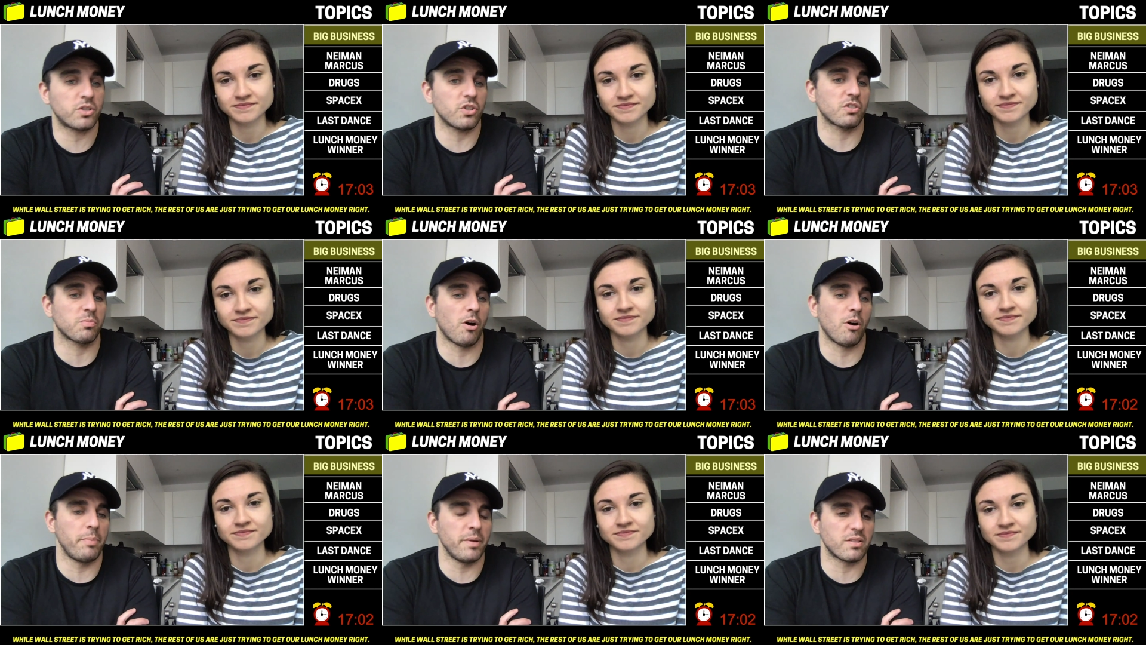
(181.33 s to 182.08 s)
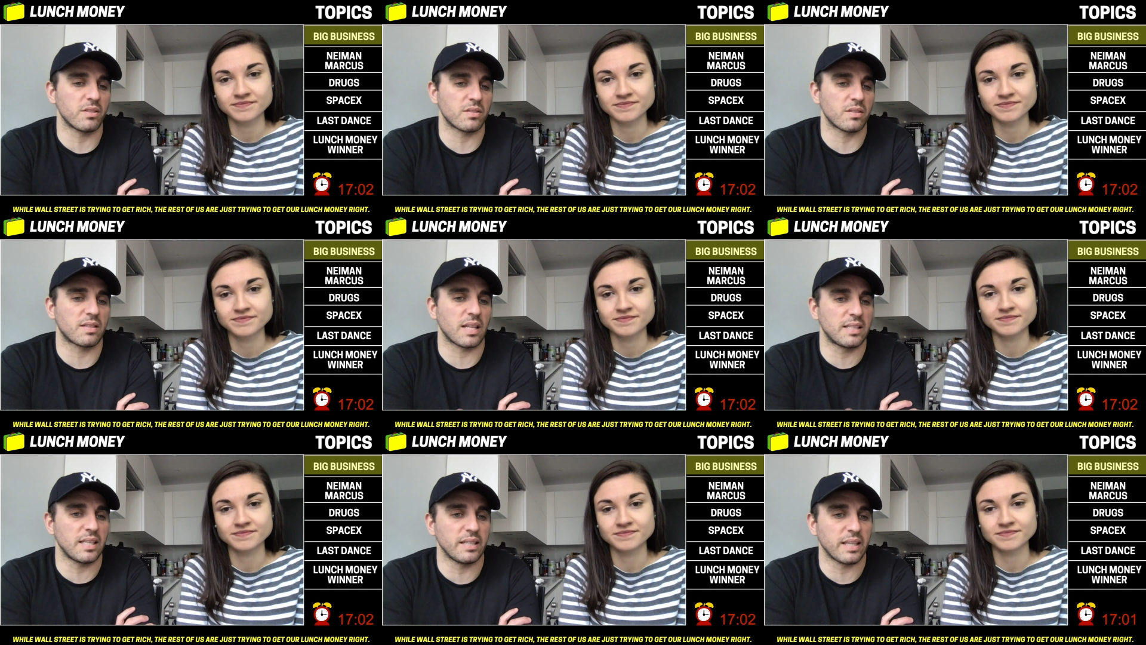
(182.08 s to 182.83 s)
Speaker 1: of small businesses
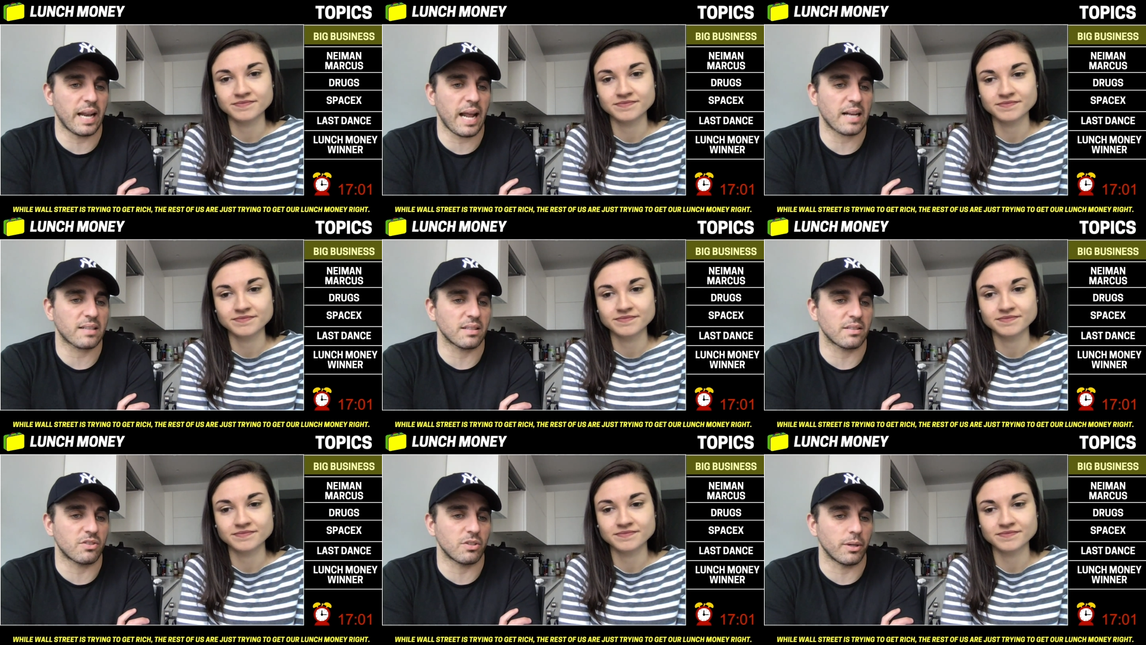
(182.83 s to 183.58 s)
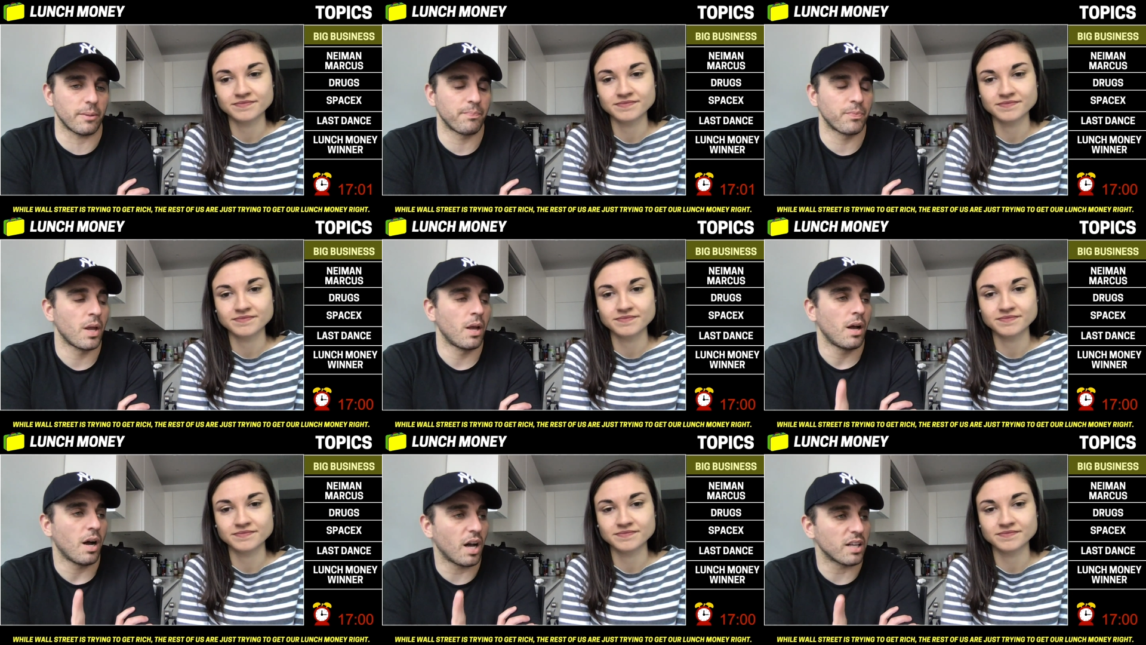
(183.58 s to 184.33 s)
that didn't get access to it.
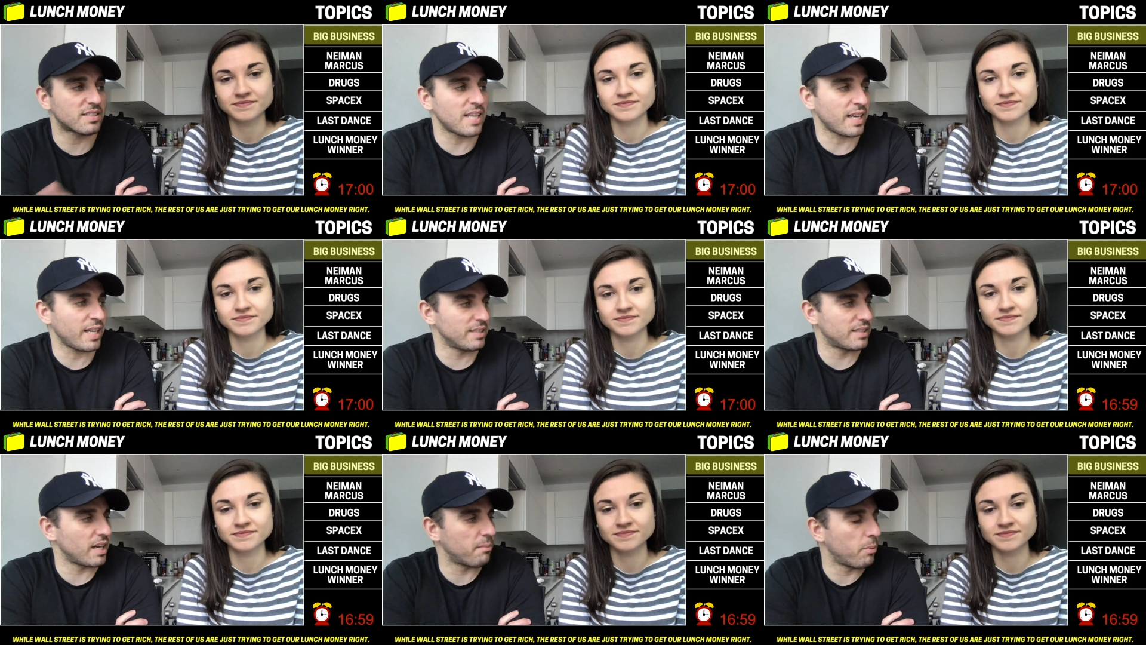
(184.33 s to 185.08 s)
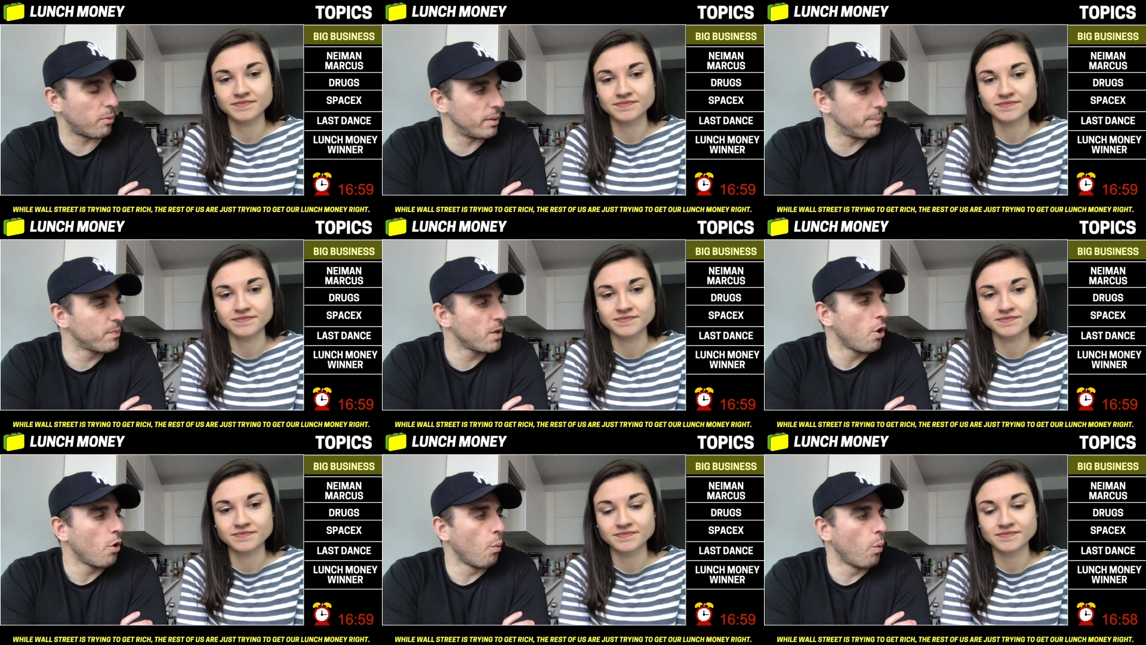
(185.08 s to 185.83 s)
A second data point
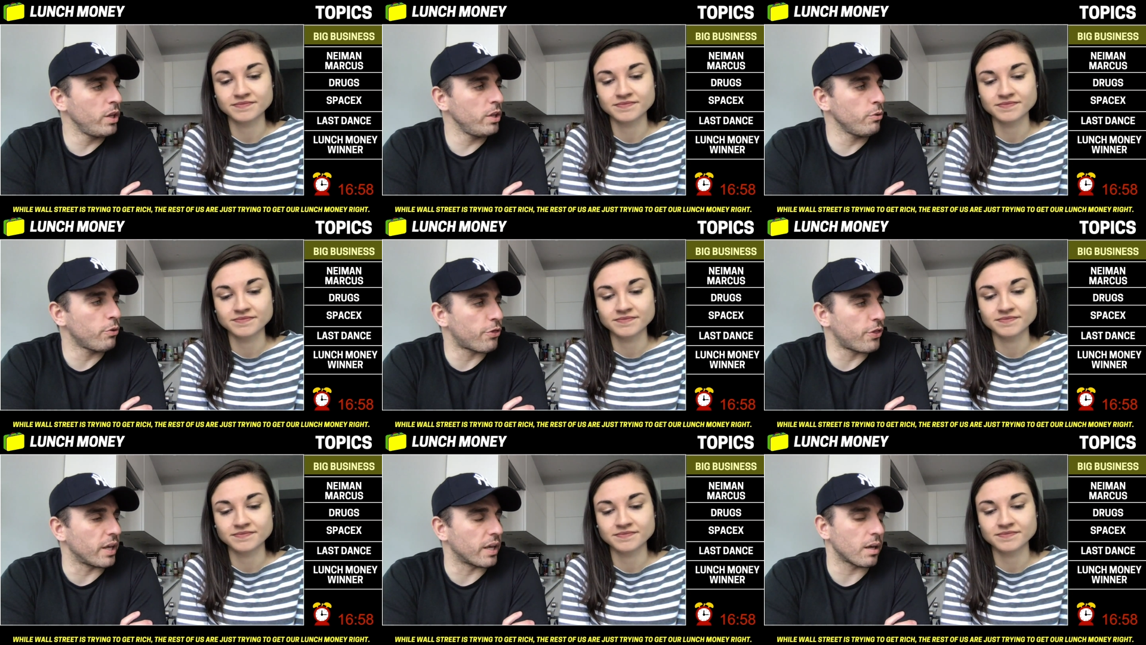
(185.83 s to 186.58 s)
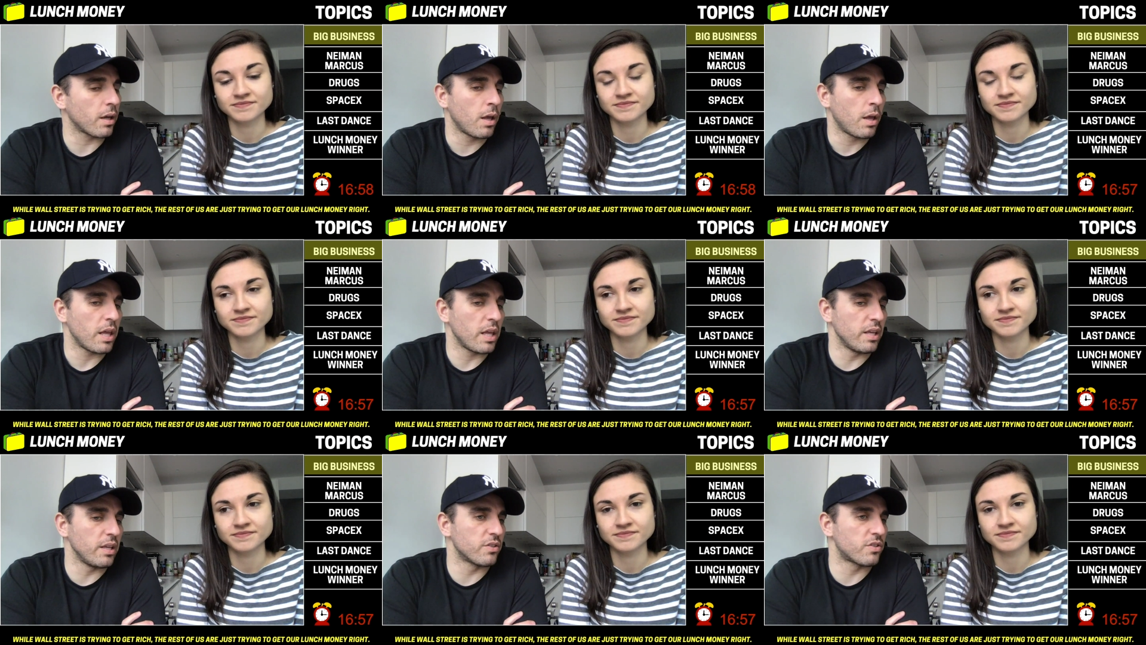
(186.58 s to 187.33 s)
what do you think
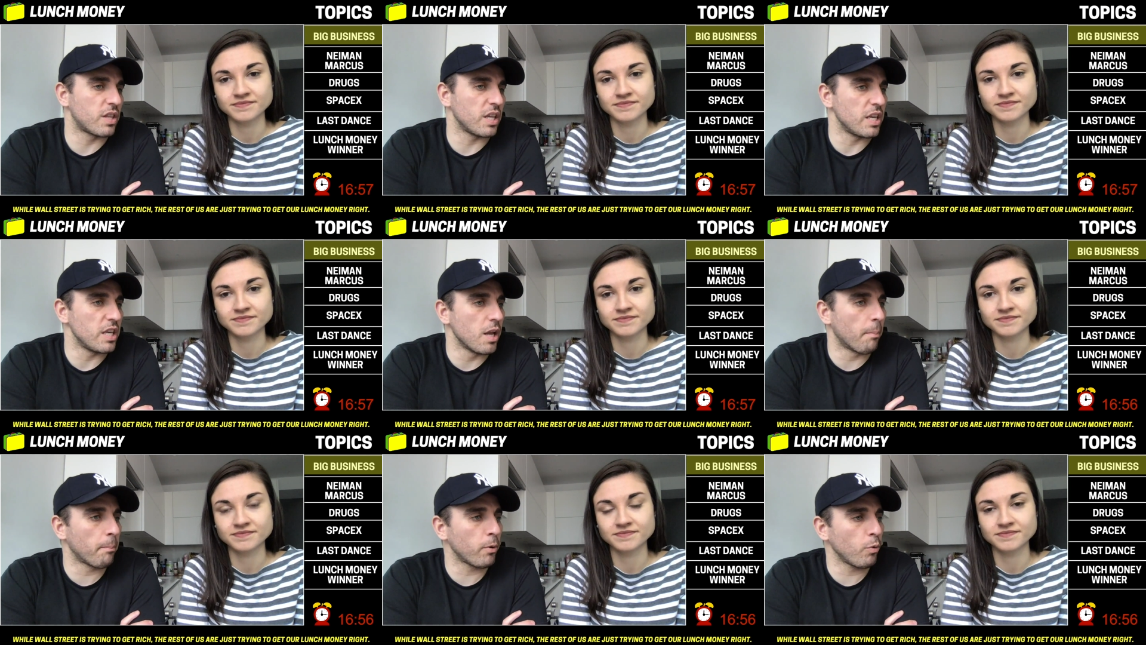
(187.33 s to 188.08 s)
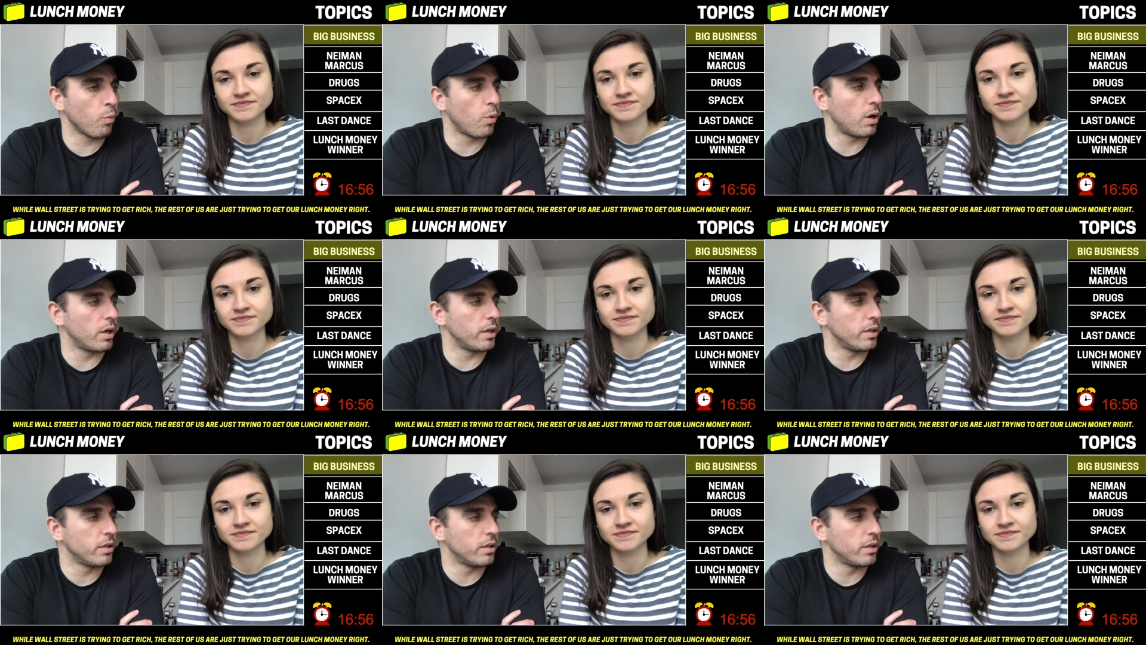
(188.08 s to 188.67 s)
is the number one